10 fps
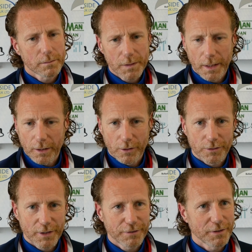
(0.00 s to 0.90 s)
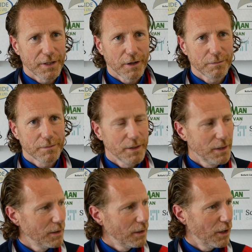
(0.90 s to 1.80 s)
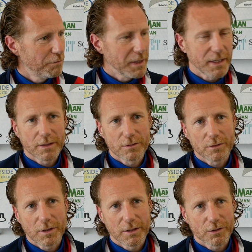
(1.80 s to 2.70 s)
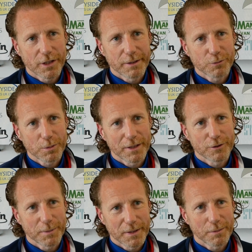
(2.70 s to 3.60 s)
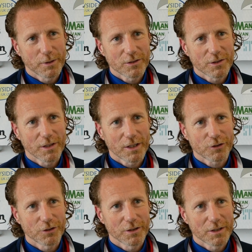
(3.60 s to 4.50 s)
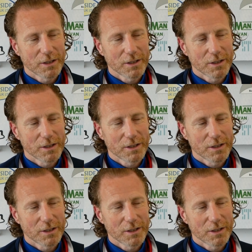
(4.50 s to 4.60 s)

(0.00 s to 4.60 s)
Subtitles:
Yeah, look, definitely. I've been in teams where there's been a points deduction,